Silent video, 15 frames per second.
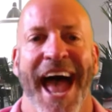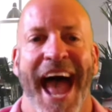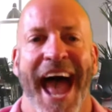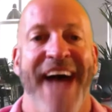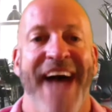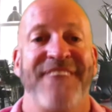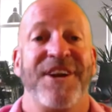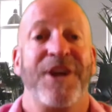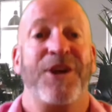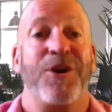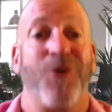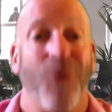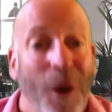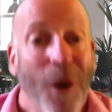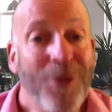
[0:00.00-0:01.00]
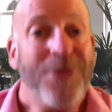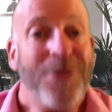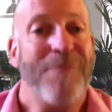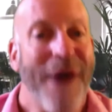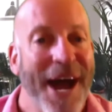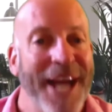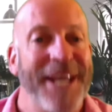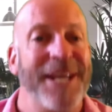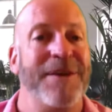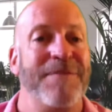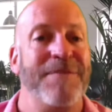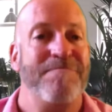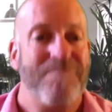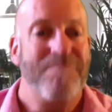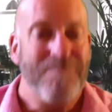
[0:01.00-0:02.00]
As a growth
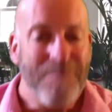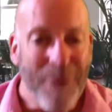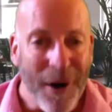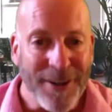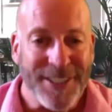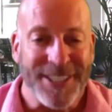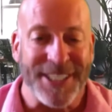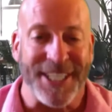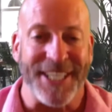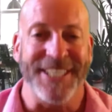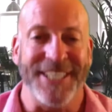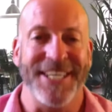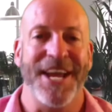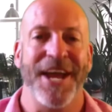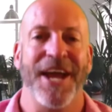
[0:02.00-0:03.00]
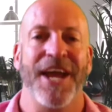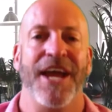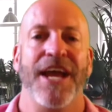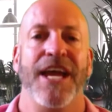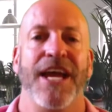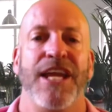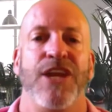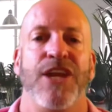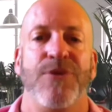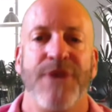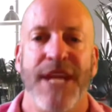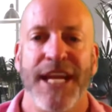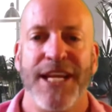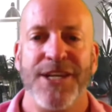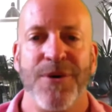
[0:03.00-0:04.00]
minded person, you
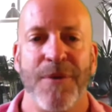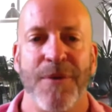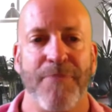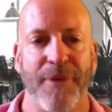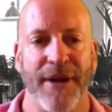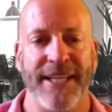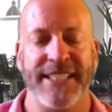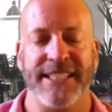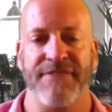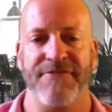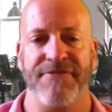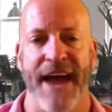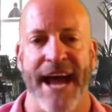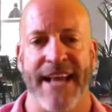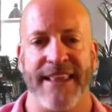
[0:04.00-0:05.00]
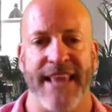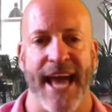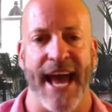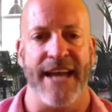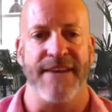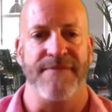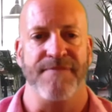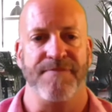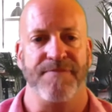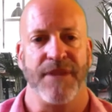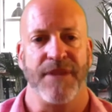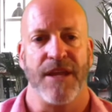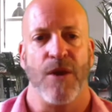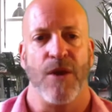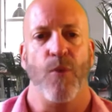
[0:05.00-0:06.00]
need to embrace the fact that
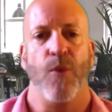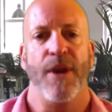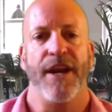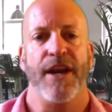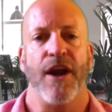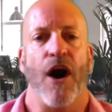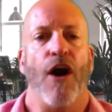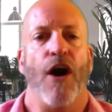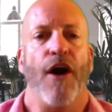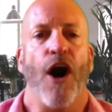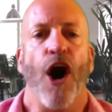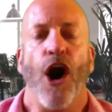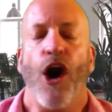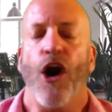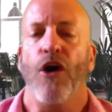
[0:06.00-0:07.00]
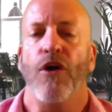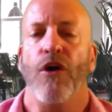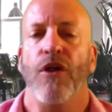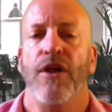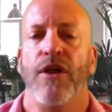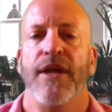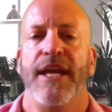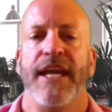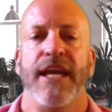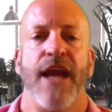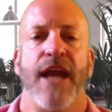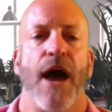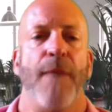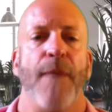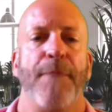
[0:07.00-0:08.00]
we are all in
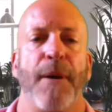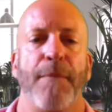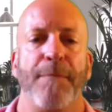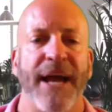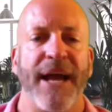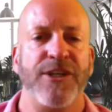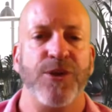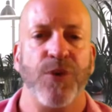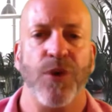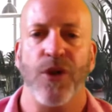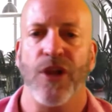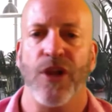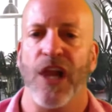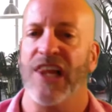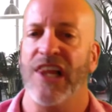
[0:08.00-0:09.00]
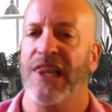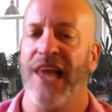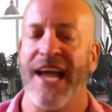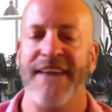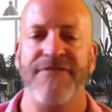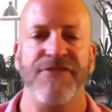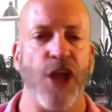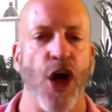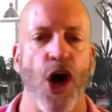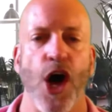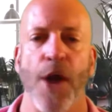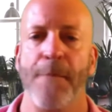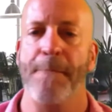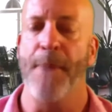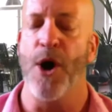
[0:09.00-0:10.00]
a perpetual,
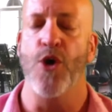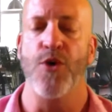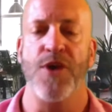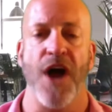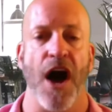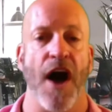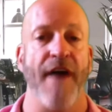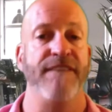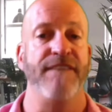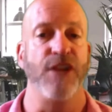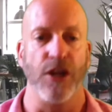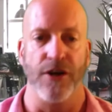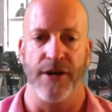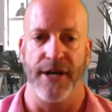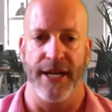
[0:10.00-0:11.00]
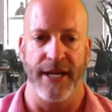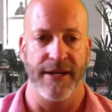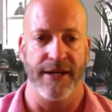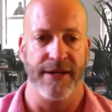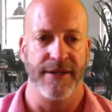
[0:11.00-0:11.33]
lifelong mode of learning.